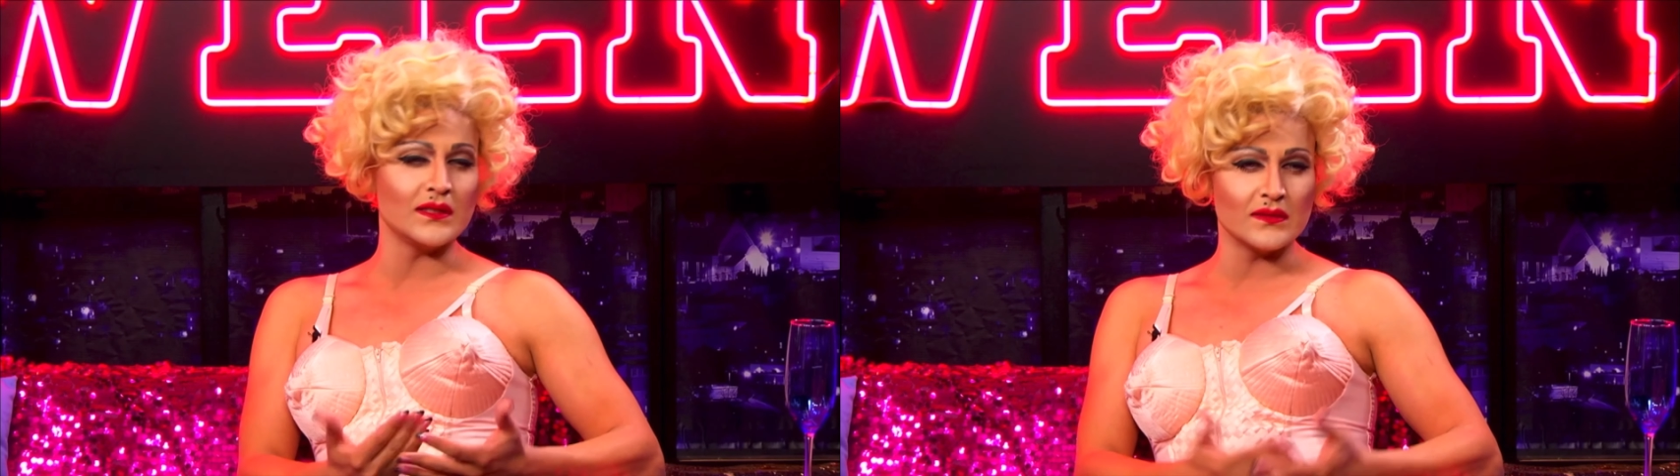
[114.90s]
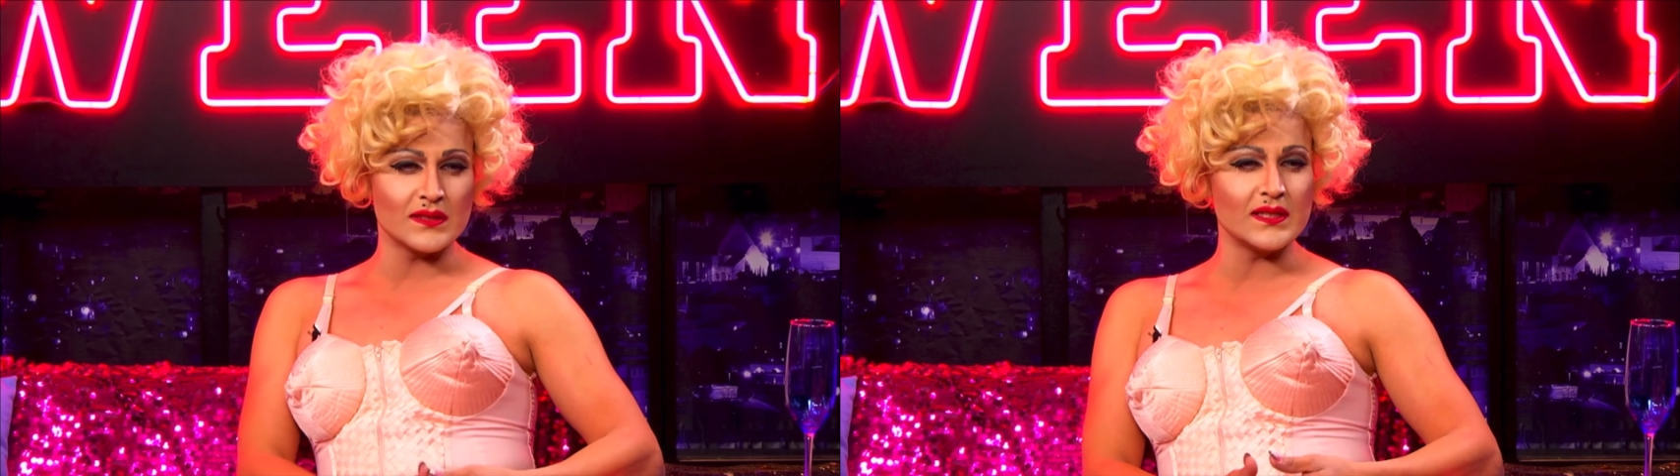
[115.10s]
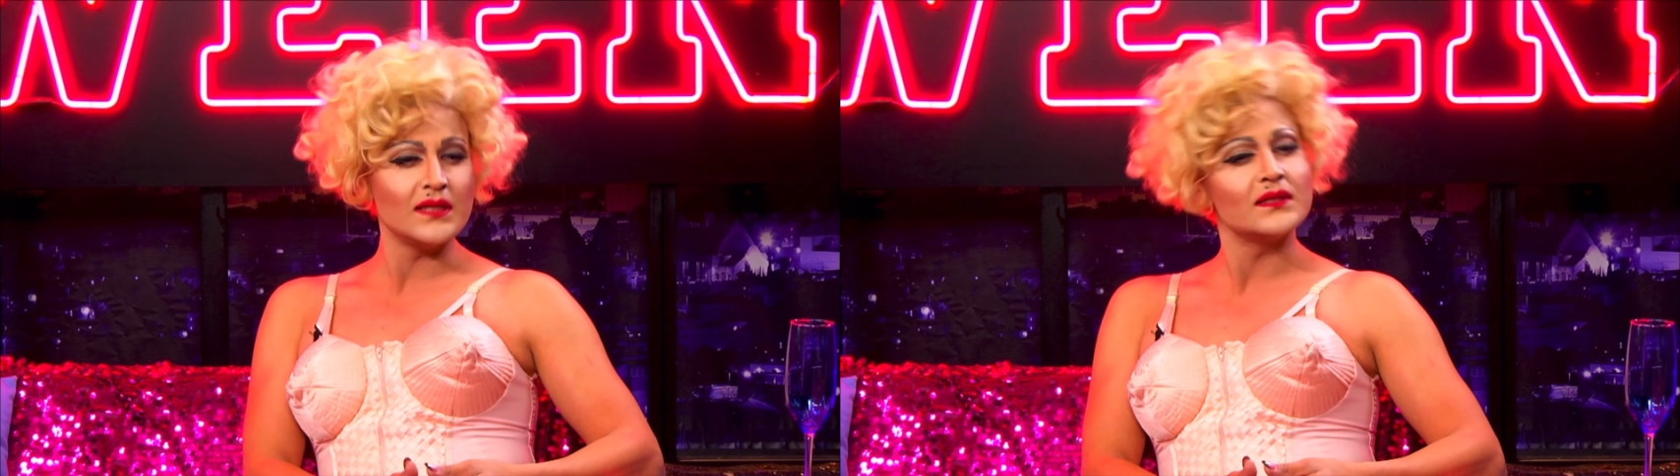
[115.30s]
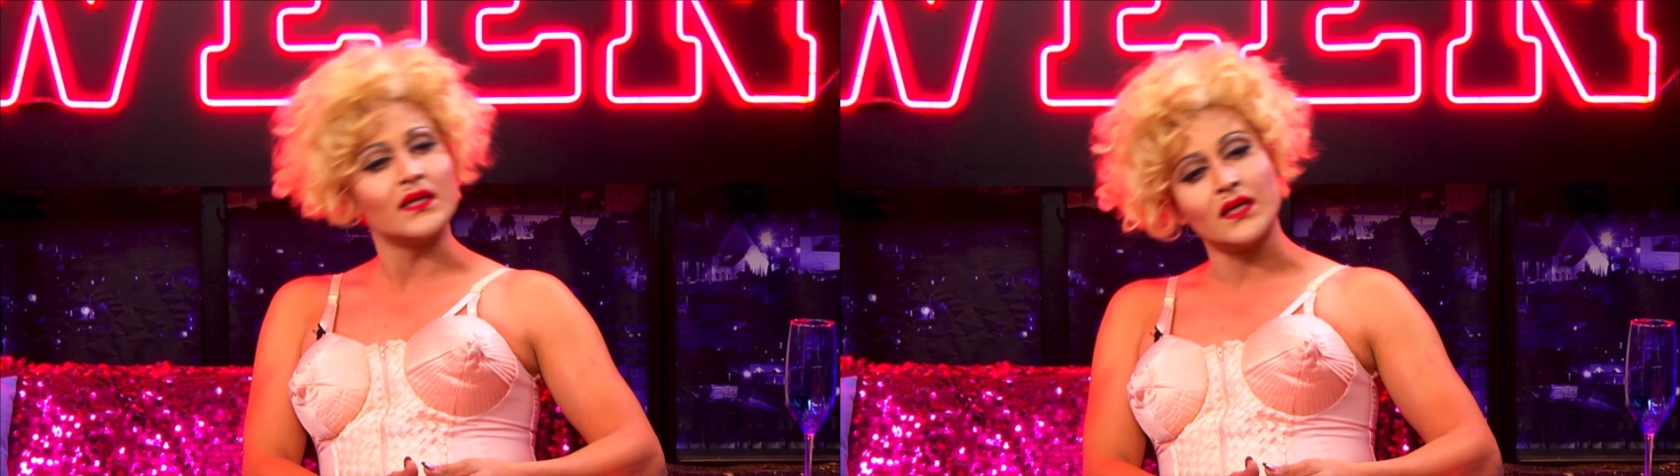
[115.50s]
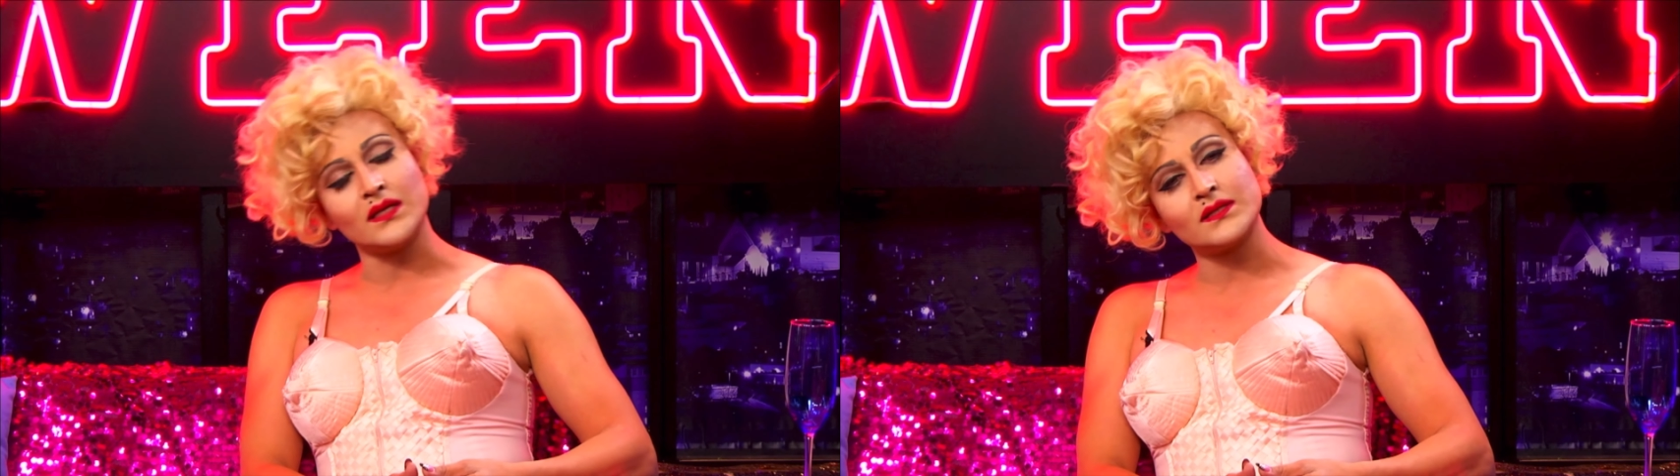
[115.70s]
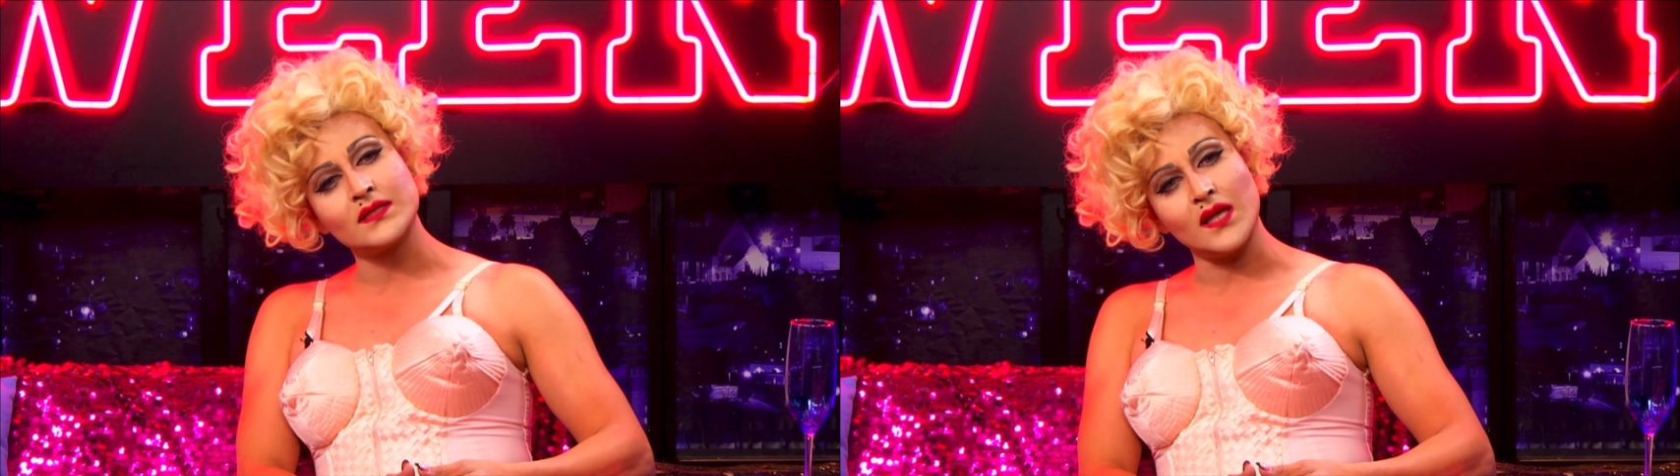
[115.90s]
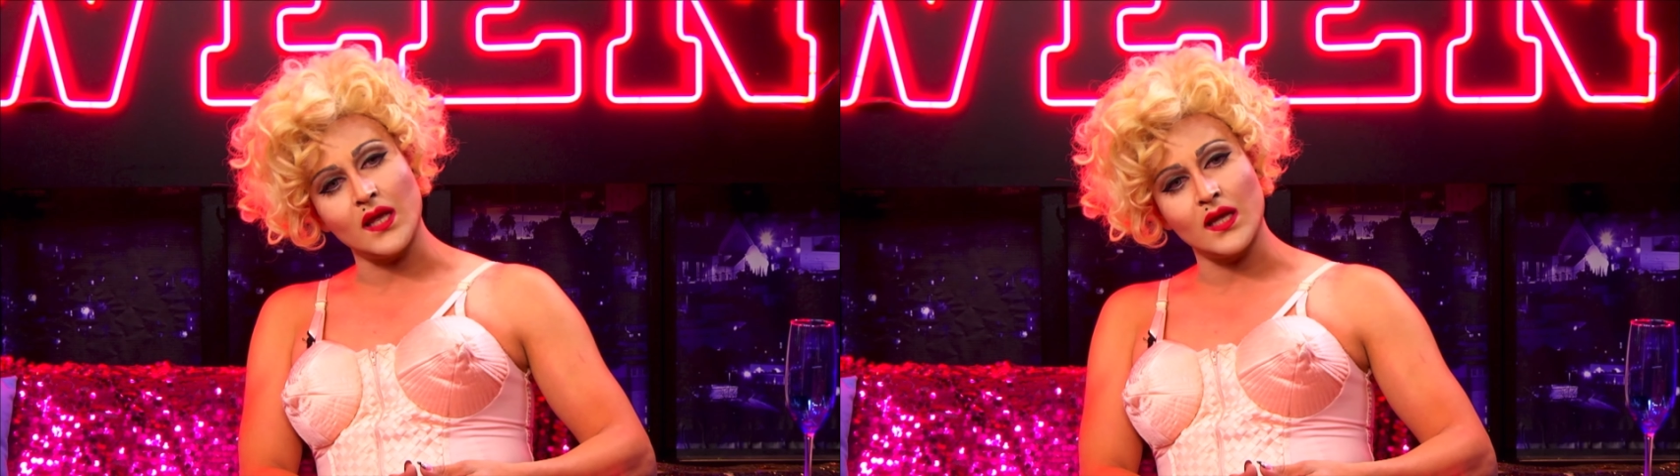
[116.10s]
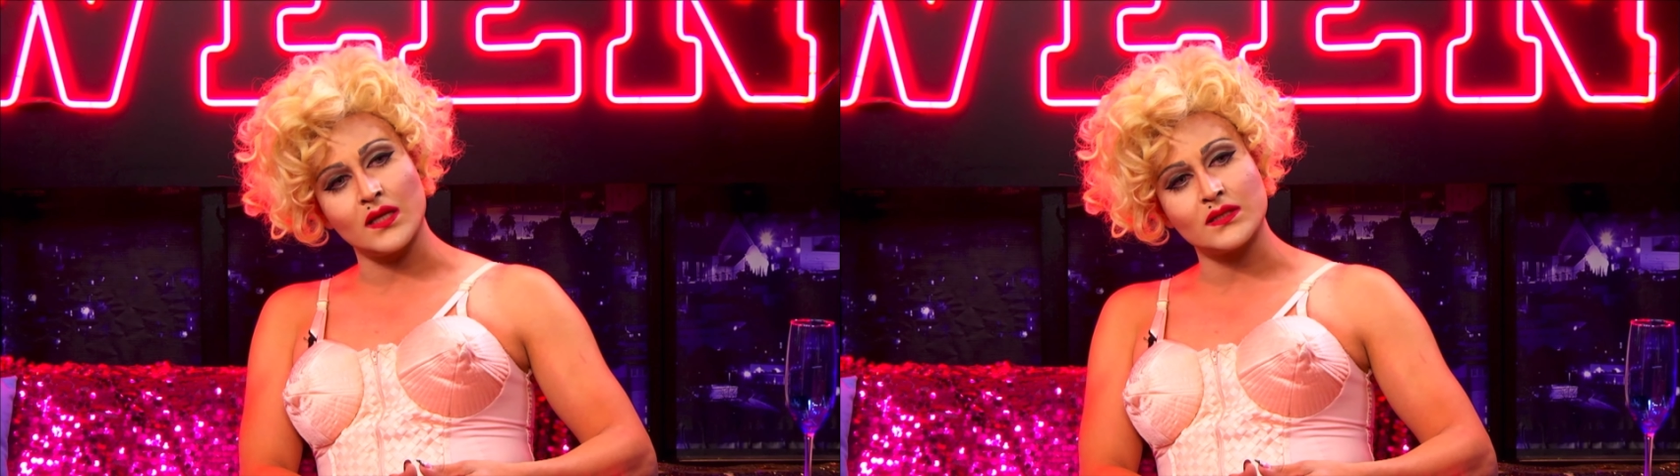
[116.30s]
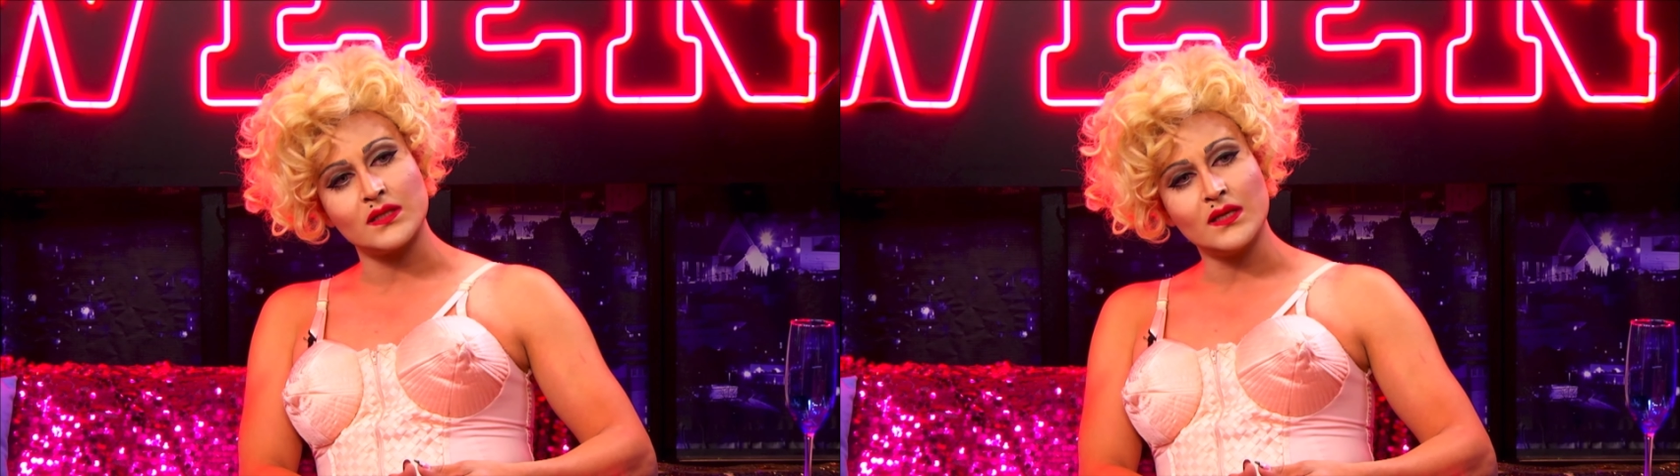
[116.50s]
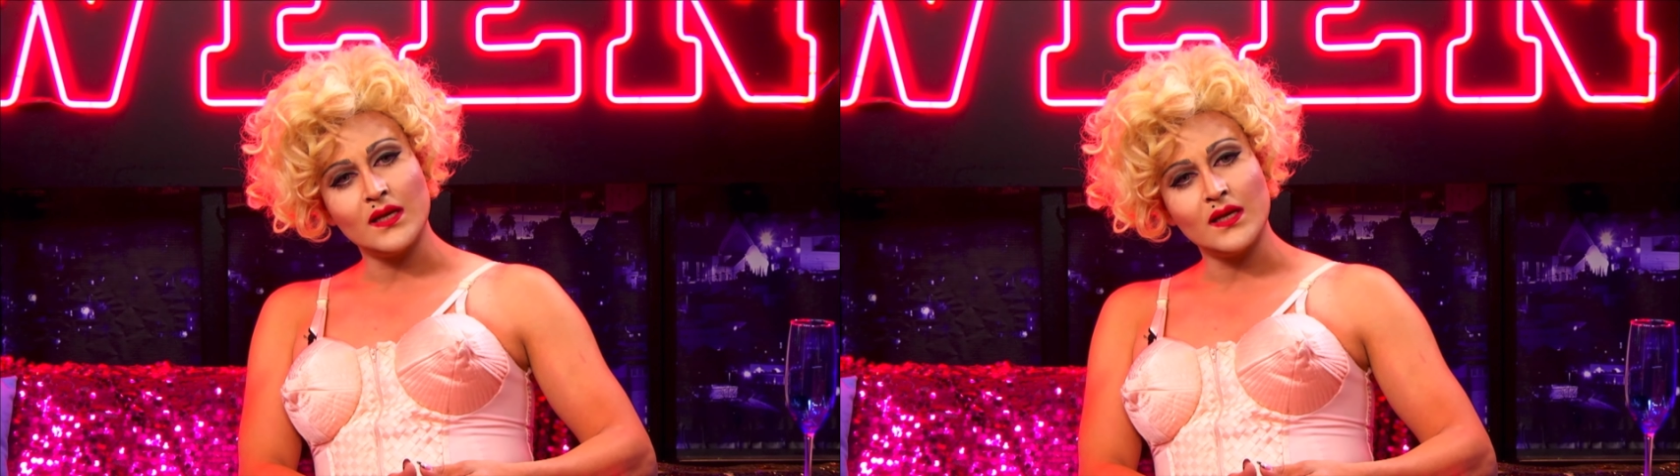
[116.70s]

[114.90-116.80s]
seen things. And,